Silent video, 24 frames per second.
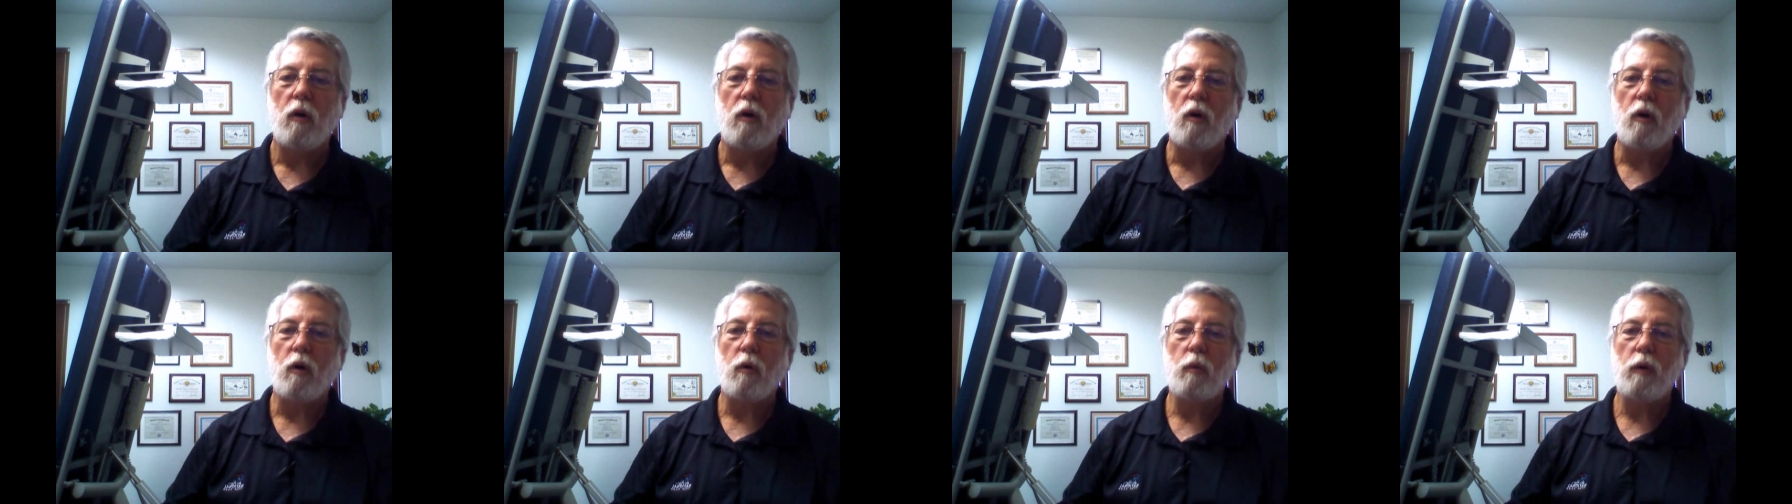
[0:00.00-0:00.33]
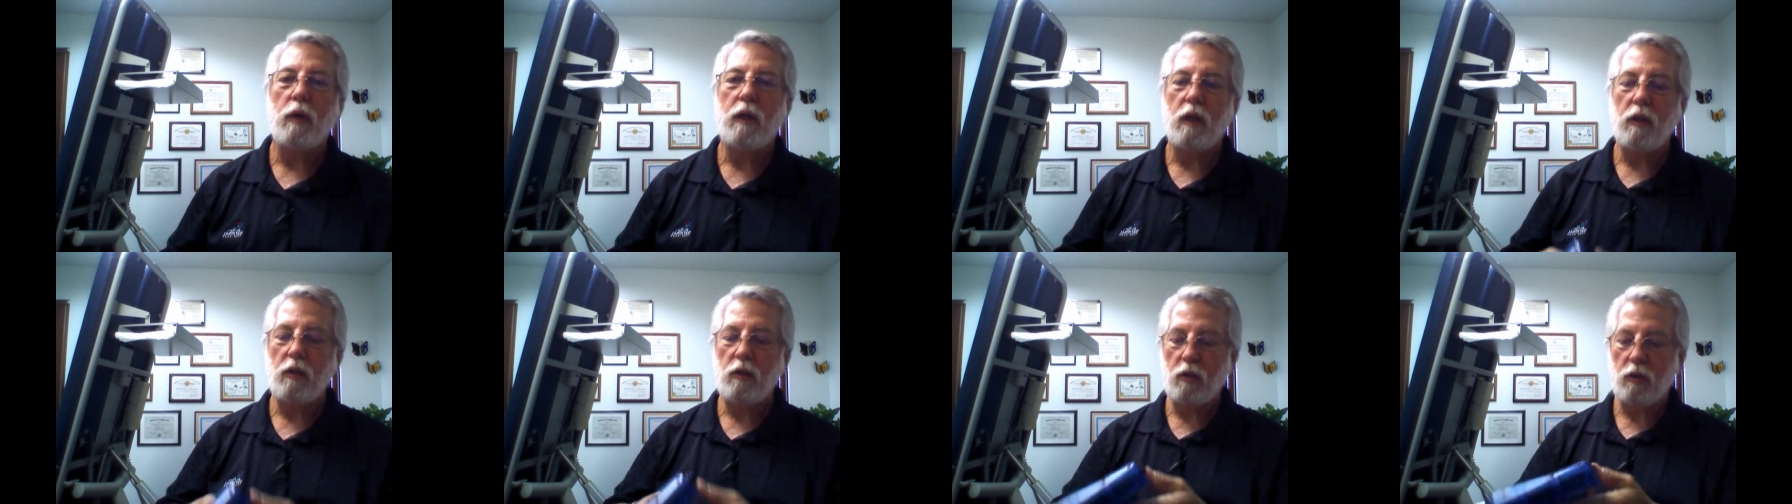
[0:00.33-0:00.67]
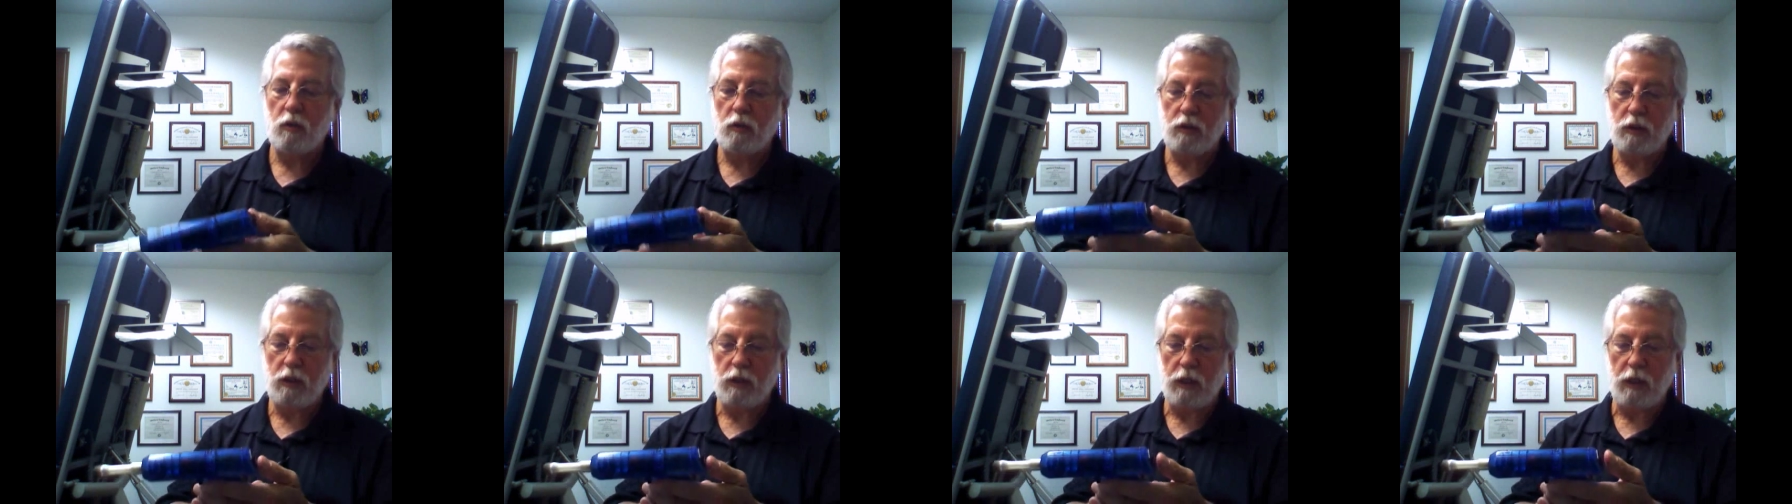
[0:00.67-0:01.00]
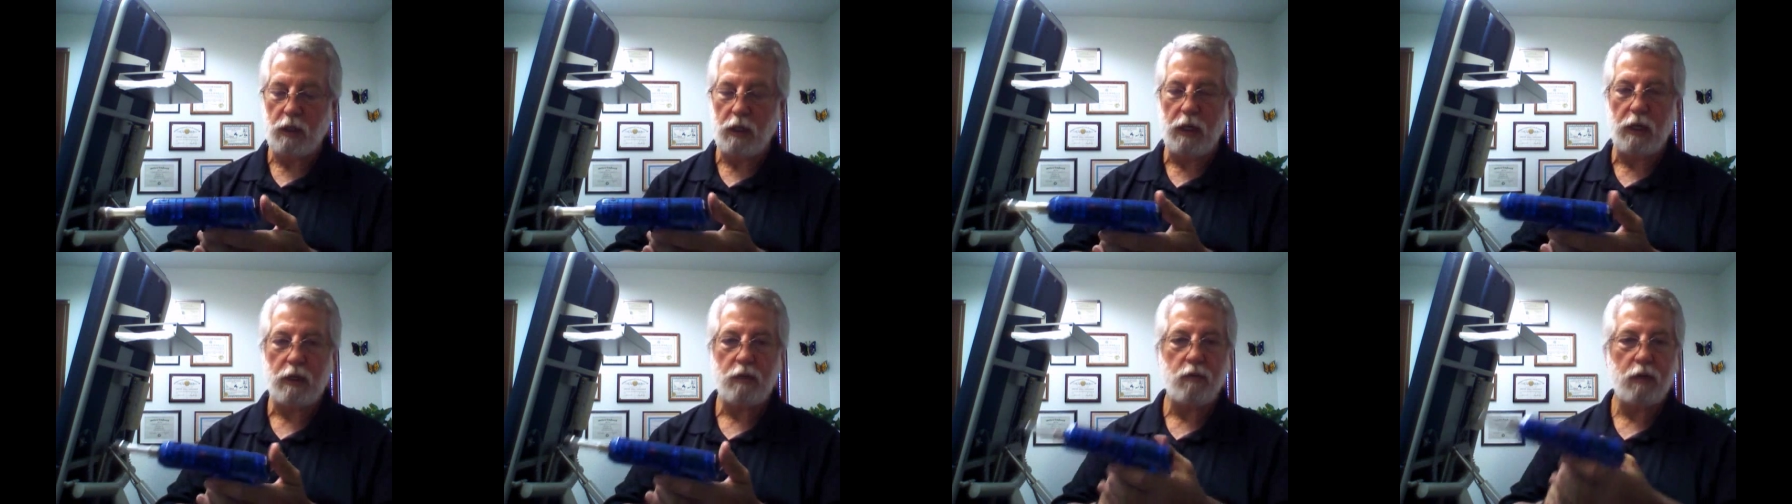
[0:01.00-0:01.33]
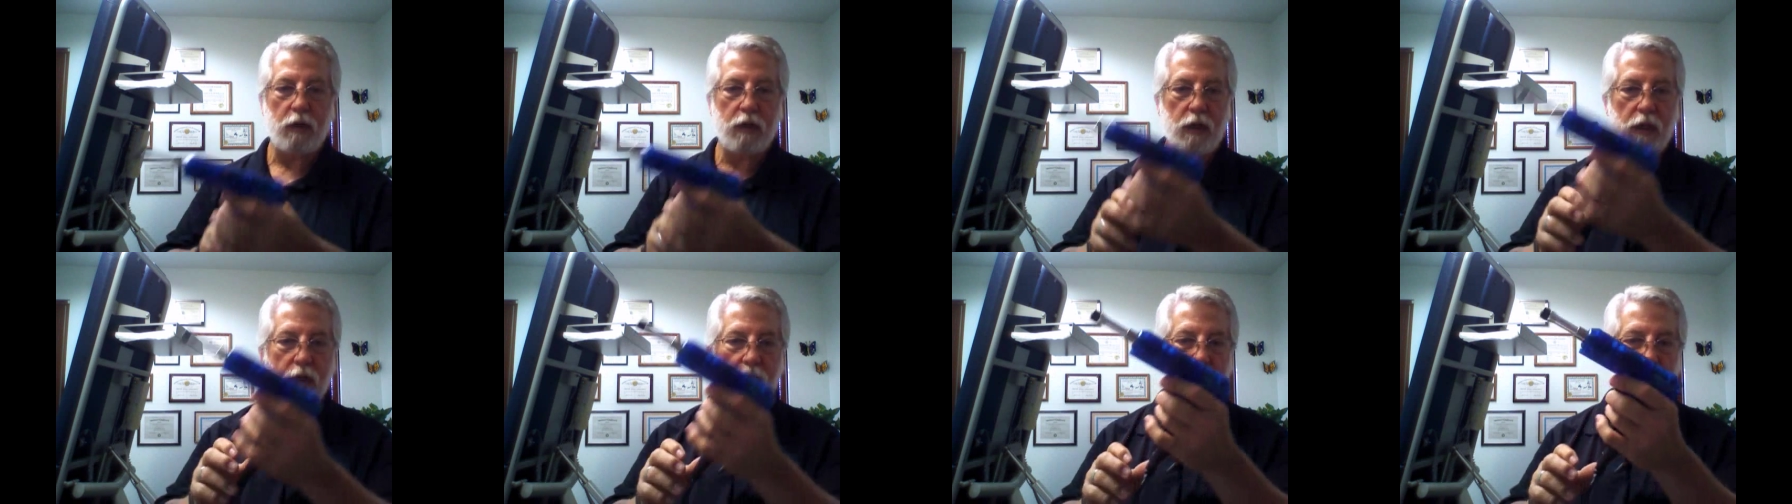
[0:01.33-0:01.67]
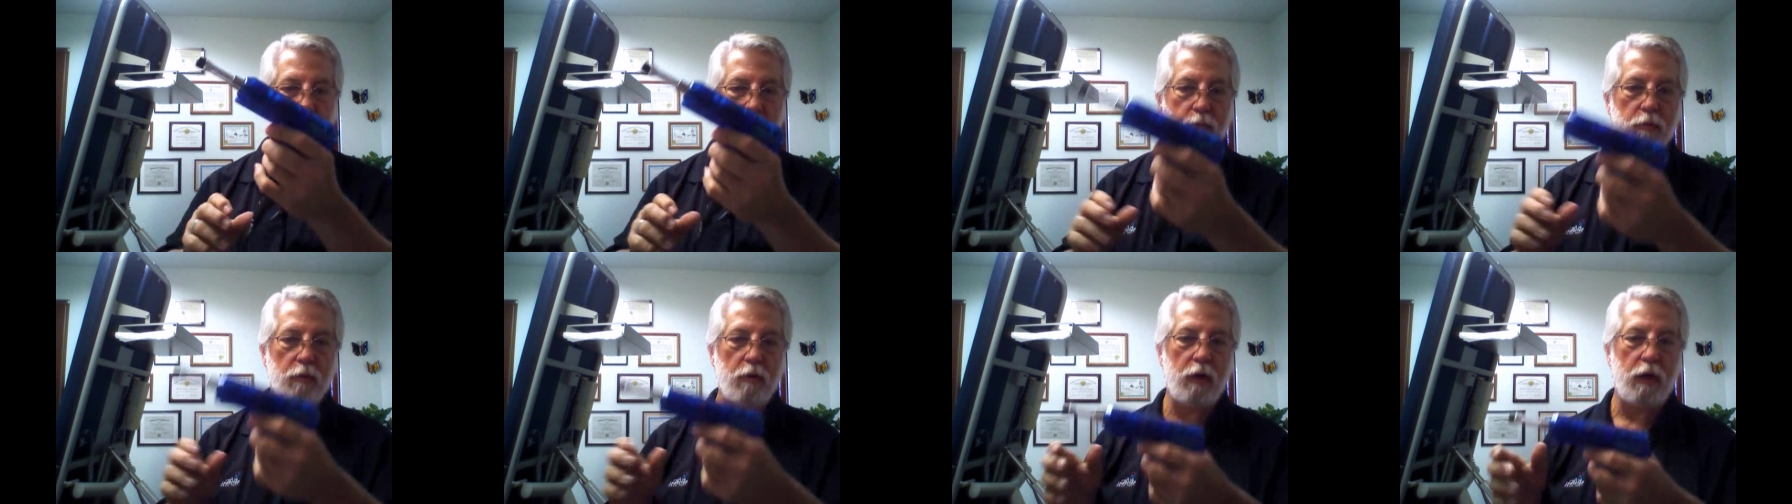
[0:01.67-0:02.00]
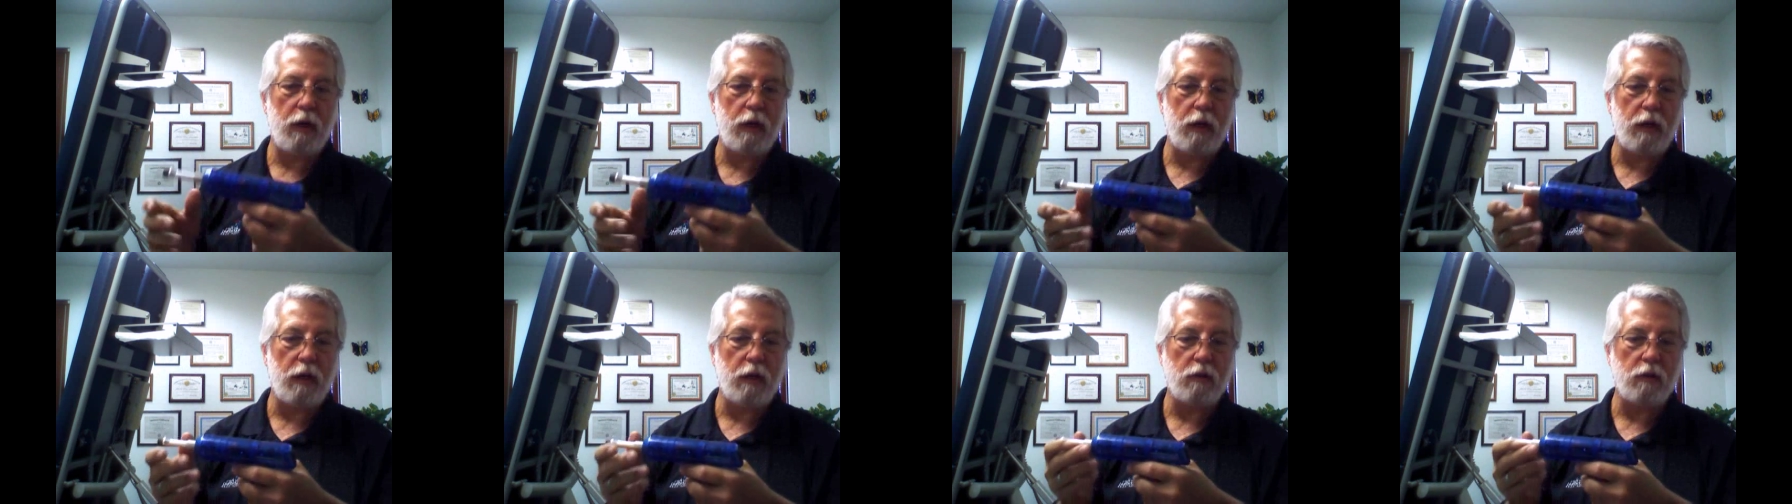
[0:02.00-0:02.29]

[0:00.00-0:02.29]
Or we can use an electrically operated